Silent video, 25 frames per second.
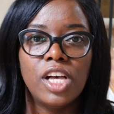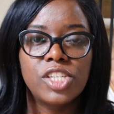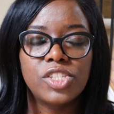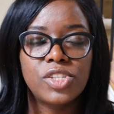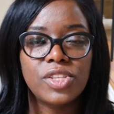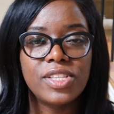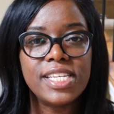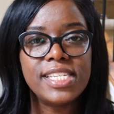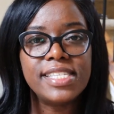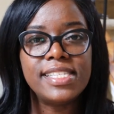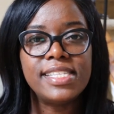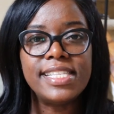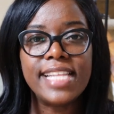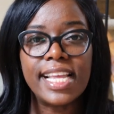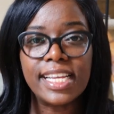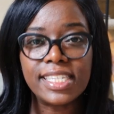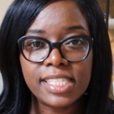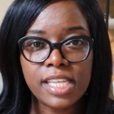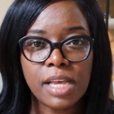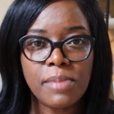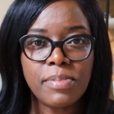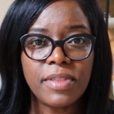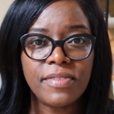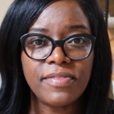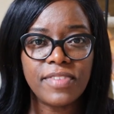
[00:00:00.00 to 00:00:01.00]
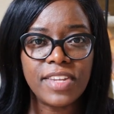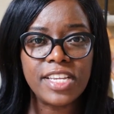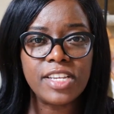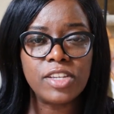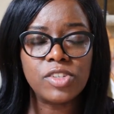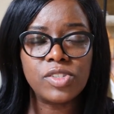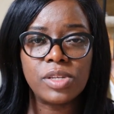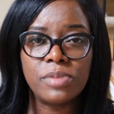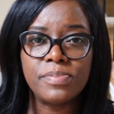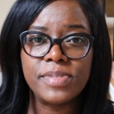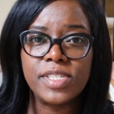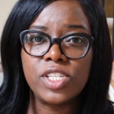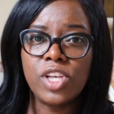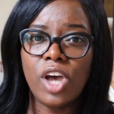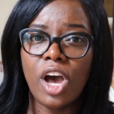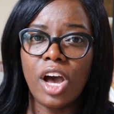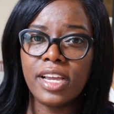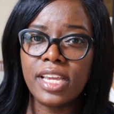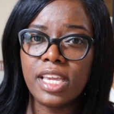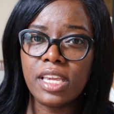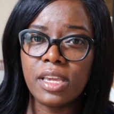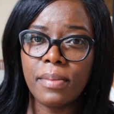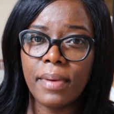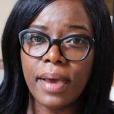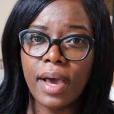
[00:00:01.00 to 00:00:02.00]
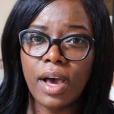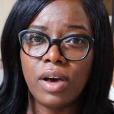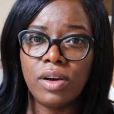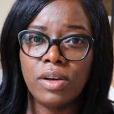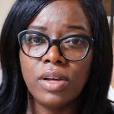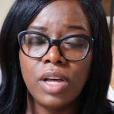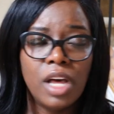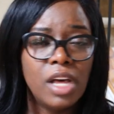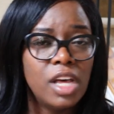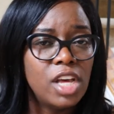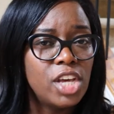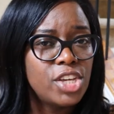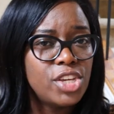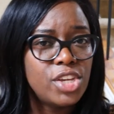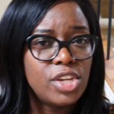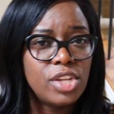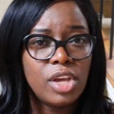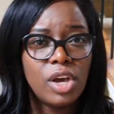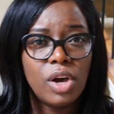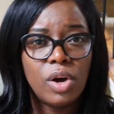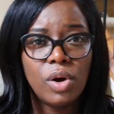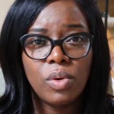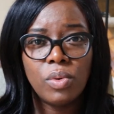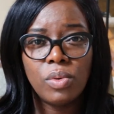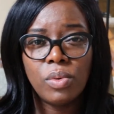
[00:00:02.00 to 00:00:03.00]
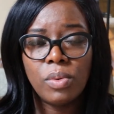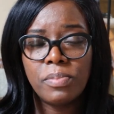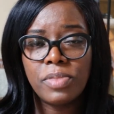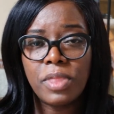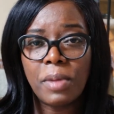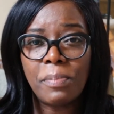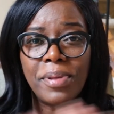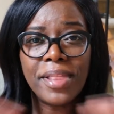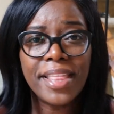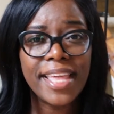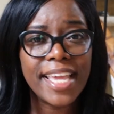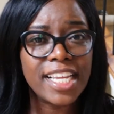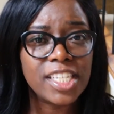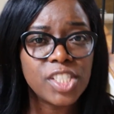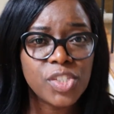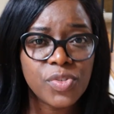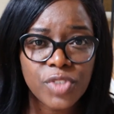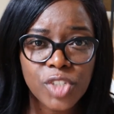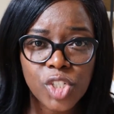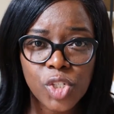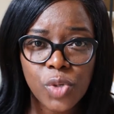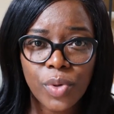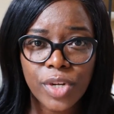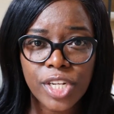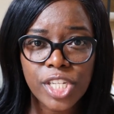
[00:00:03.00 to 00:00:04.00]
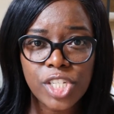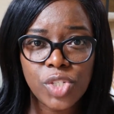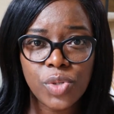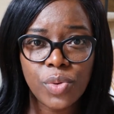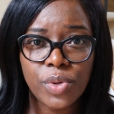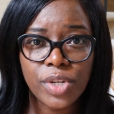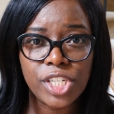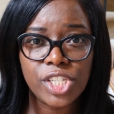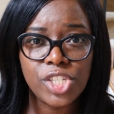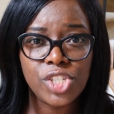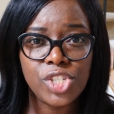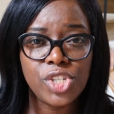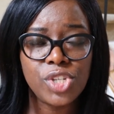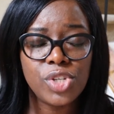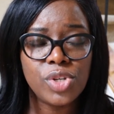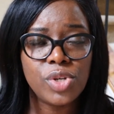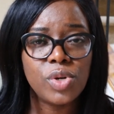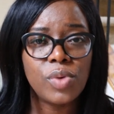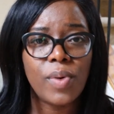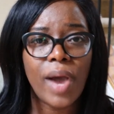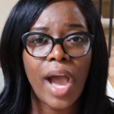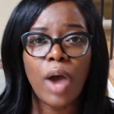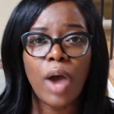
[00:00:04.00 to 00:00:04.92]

So these next couple of videos, I'll be talking about, you know, the plans for 2022,